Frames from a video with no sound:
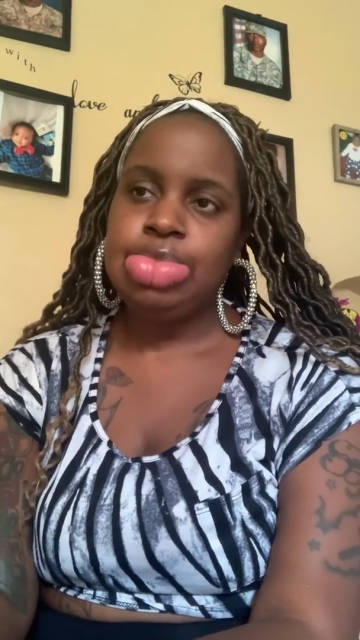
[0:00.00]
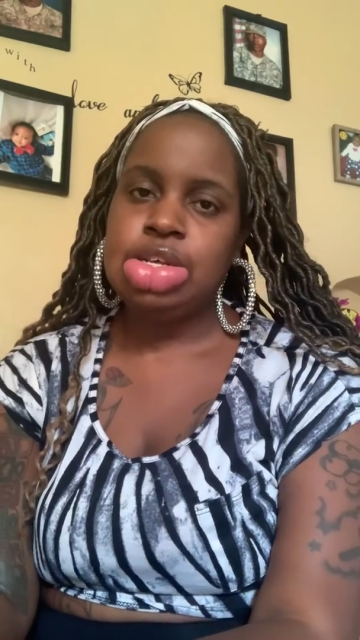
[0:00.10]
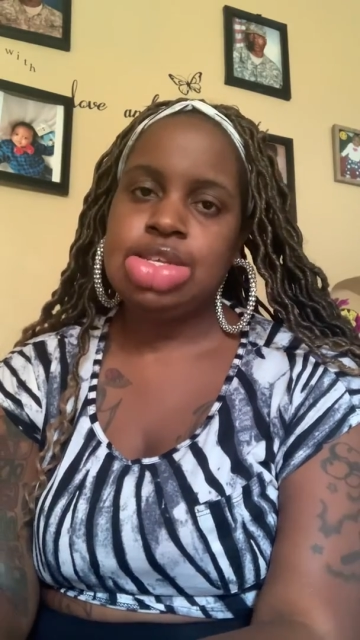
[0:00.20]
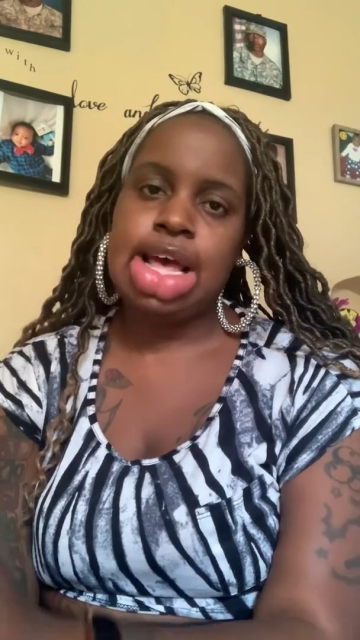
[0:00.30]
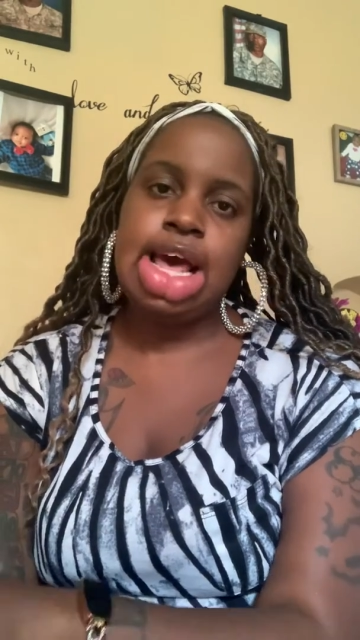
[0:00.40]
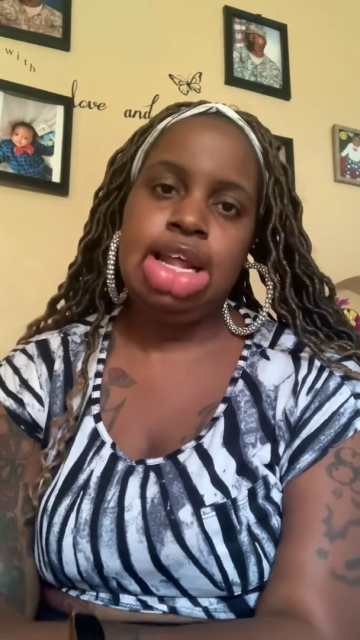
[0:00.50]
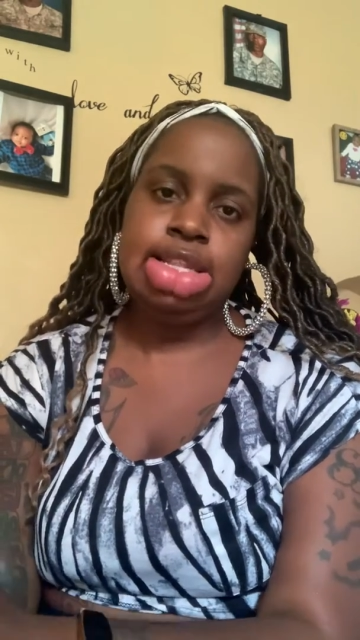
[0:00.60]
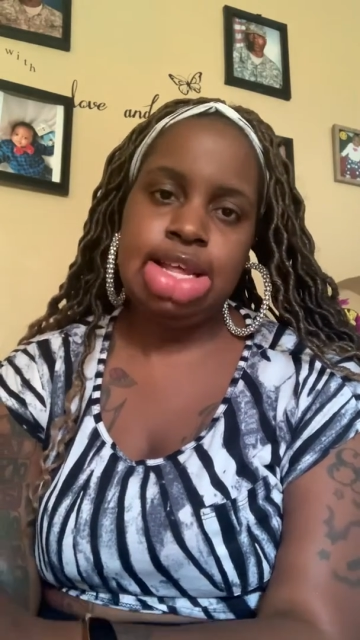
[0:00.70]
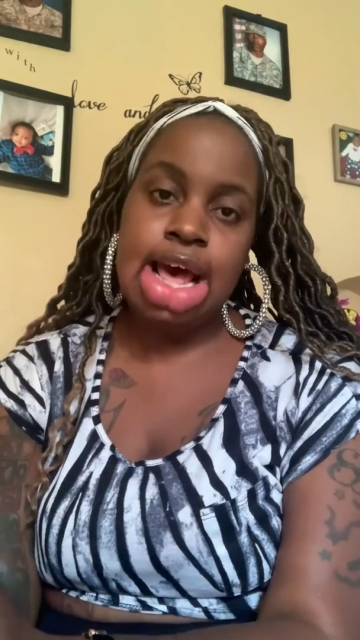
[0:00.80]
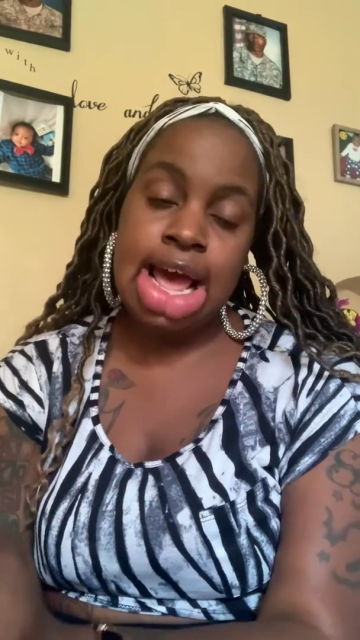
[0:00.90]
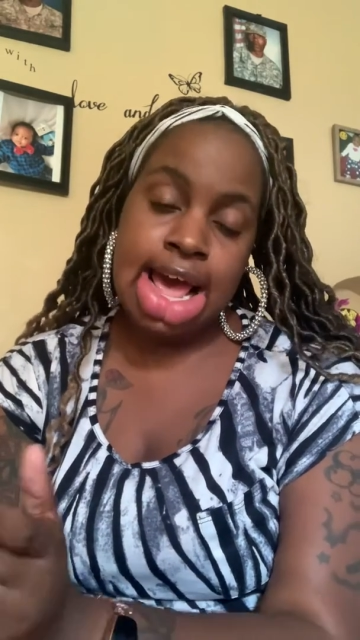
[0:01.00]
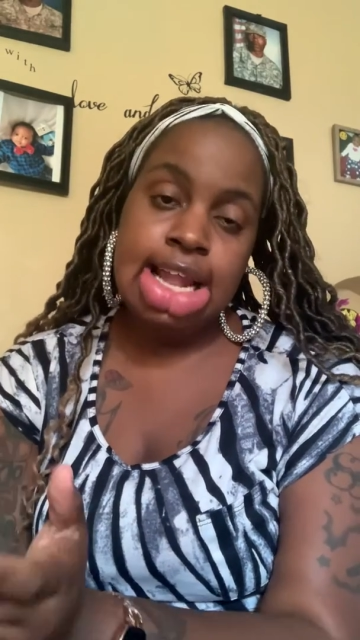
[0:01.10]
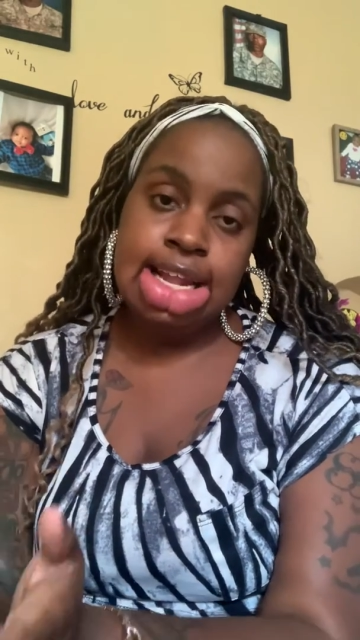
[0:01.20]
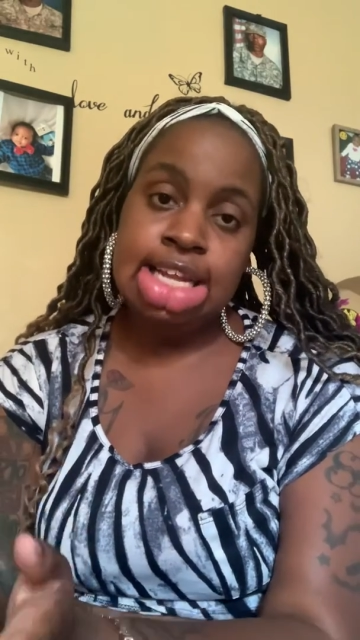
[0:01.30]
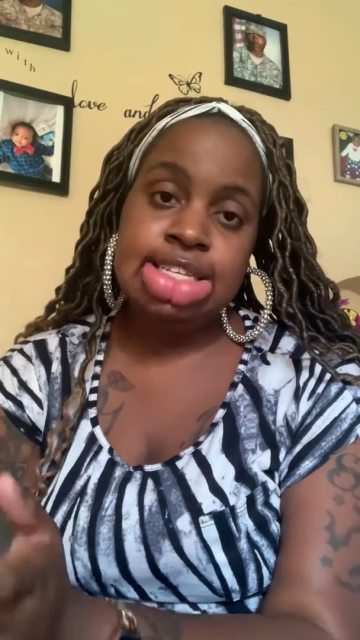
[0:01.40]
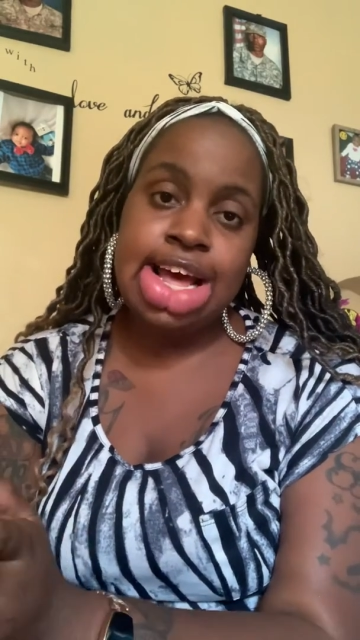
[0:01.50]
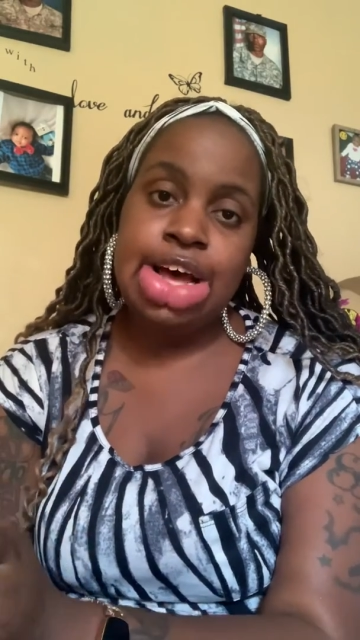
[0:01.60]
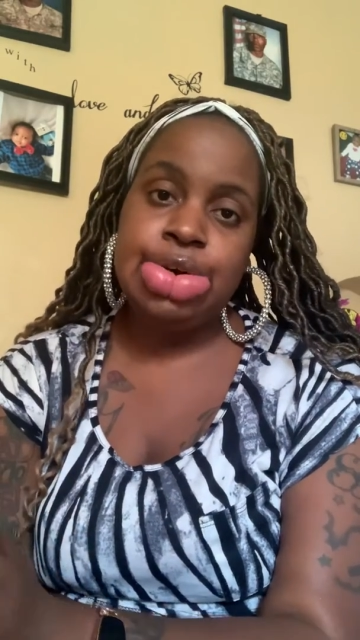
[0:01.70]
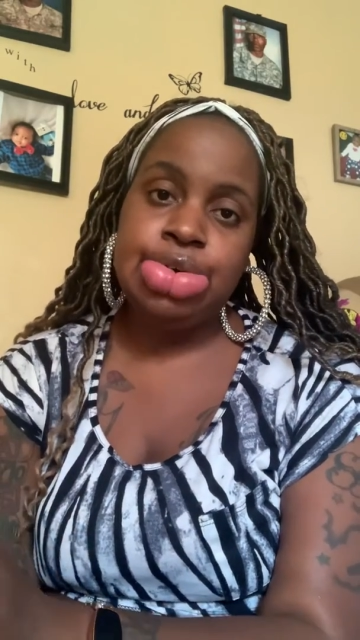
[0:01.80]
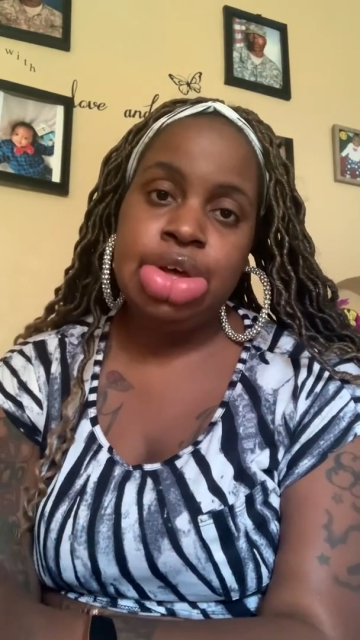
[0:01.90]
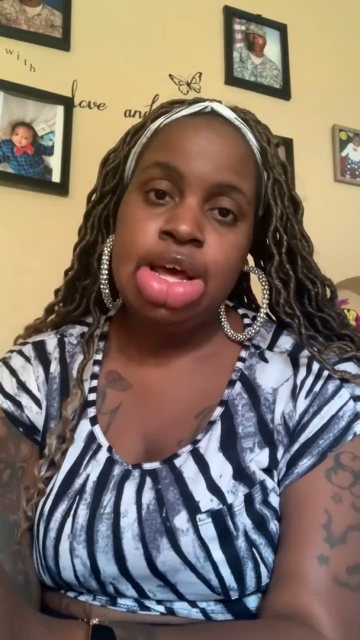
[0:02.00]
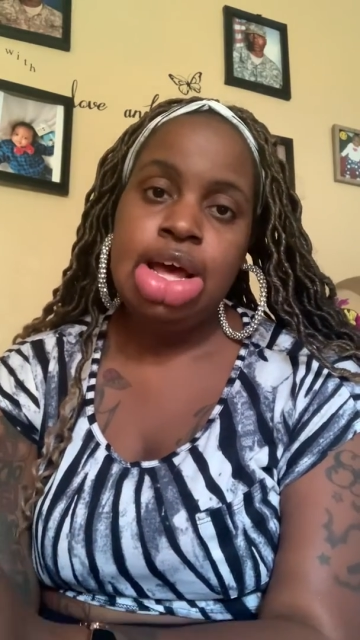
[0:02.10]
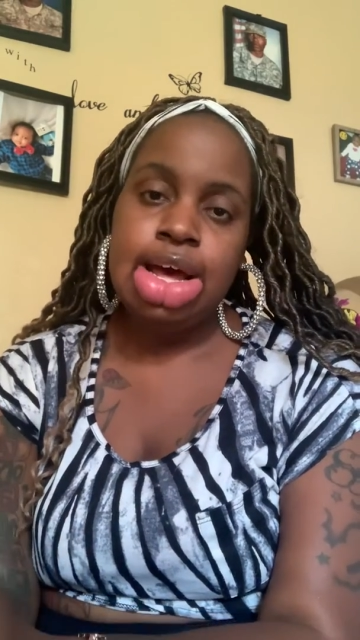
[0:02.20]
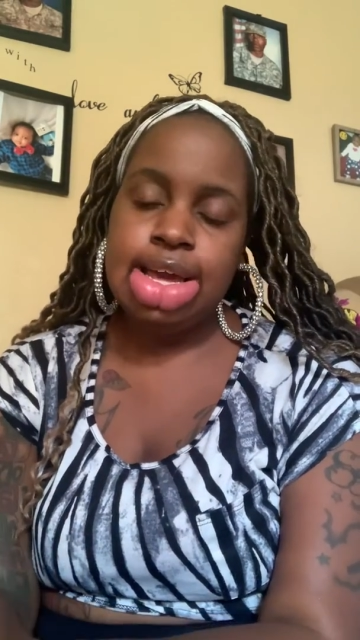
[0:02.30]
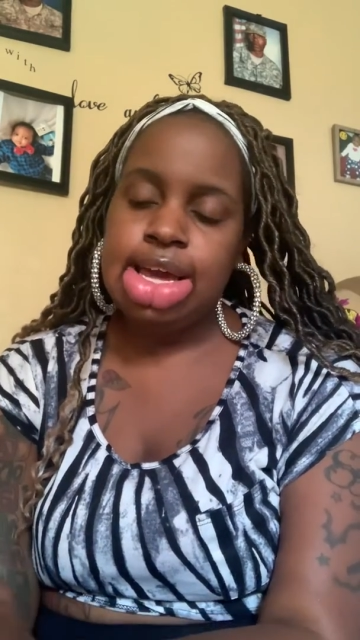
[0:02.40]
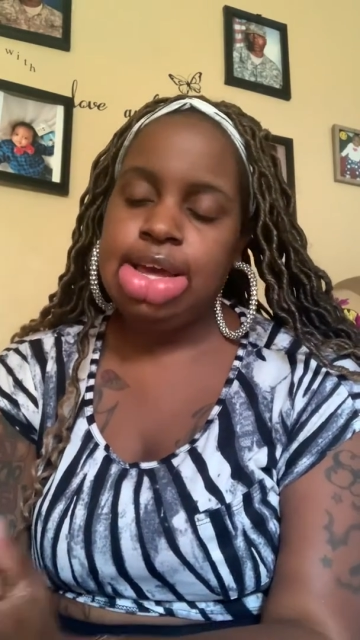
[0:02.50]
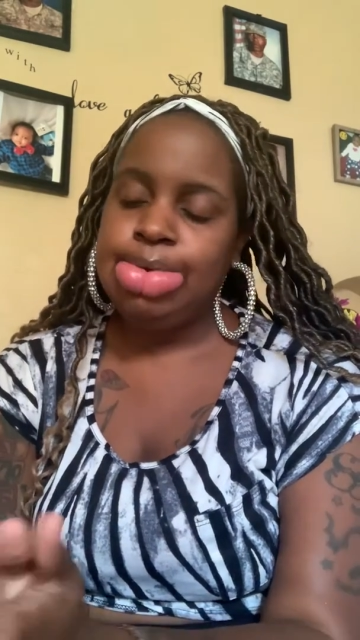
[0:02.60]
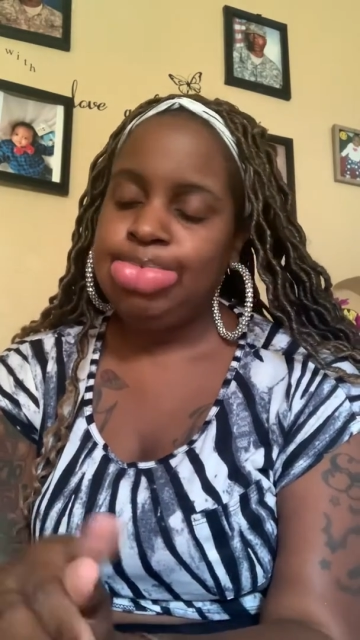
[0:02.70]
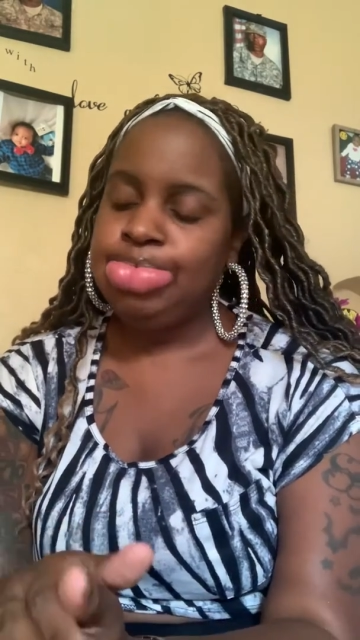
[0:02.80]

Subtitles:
So I got let down again.